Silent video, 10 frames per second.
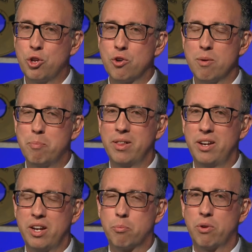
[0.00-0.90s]
your
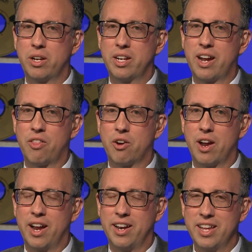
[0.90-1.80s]
ability to bring together
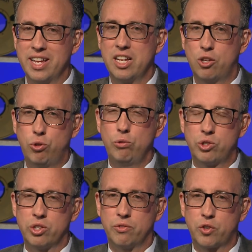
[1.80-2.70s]
an
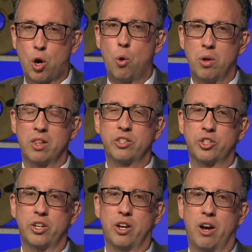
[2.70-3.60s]
inclusive
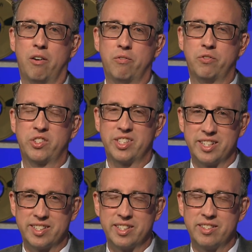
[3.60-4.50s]
coalition of
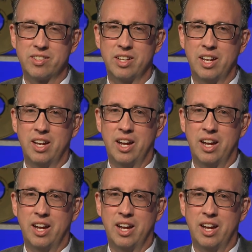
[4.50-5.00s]
citizens